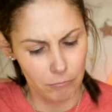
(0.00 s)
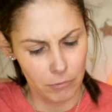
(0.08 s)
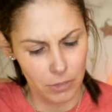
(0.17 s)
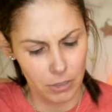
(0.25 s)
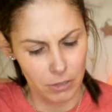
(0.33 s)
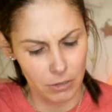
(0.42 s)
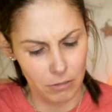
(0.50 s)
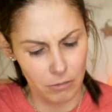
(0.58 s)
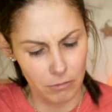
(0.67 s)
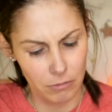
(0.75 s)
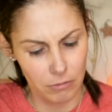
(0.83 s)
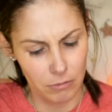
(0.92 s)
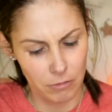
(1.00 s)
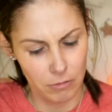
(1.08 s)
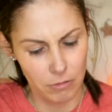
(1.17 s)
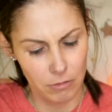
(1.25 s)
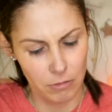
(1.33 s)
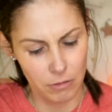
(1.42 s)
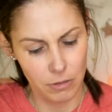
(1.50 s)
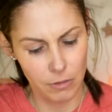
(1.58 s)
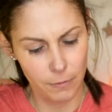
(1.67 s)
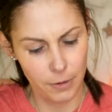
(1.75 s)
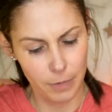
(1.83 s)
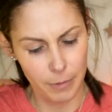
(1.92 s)
Oh, the
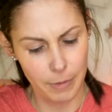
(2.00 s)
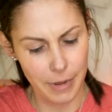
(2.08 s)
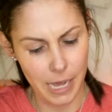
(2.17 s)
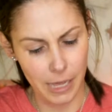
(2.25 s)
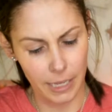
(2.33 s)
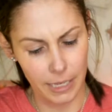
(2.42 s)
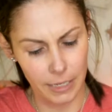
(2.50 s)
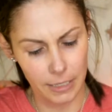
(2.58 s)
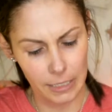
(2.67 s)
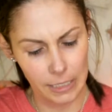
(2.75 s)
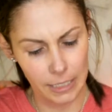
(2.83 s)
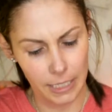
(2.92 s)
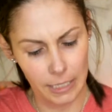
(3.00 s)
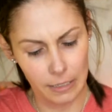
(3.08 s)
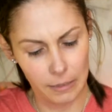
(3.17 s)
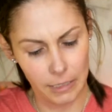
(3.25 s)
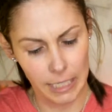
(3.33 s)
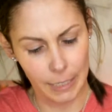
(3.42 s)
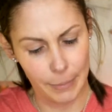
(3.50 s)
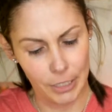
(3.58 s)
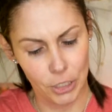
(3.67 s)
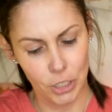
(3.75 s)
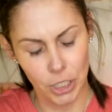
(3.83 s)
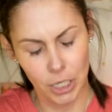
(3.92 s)
front of my palette is like
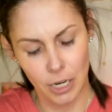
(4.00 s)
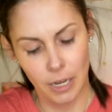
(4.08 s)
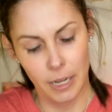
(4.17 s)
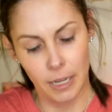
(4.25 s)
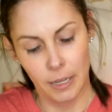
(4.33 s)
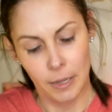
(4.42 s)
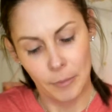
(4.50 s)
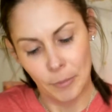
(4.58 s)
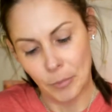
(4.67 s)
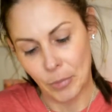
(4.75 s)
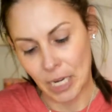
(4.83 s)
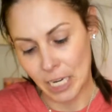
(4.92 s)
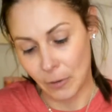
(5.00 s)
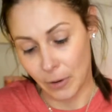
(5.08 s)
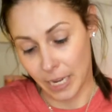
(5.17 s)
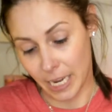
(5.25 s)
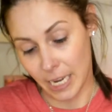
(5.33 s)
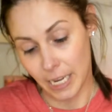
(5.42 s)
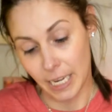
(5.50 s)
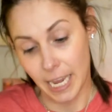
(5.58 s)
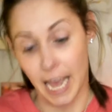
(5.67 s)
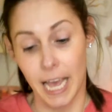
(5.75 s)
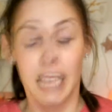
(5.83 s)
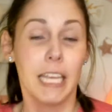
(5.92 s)
damaged. But anyway,
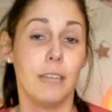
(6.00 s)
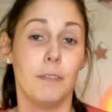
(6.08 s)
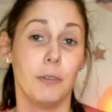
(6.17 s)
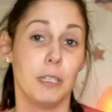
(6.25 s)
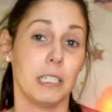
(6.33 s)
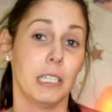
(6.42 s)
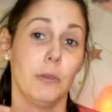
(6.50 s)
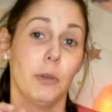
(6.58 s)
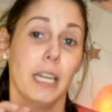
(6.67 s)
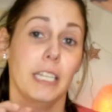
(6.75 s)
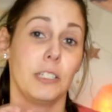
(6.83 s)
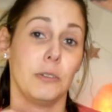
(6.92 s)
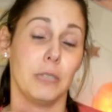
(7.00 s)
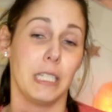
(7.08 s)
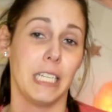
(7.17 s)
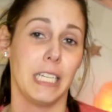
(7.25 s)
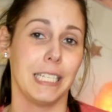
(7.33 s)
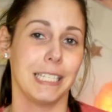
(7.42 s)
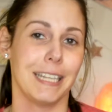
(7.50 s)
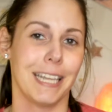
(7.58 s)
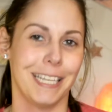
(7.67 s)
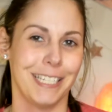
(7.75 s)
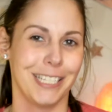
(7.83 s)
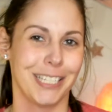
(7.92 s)
yeah, if you want to see what I do with these,
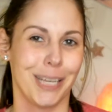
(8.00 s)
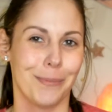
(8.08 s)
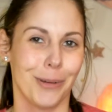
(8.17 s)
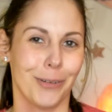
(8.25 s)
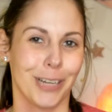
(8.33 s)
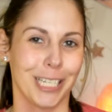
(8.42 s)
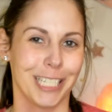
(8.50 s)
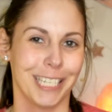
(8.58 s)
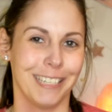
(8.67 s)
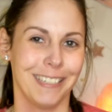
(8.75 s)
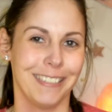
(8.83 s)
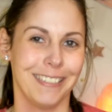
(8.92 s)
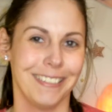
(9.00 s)
then just keep on watching.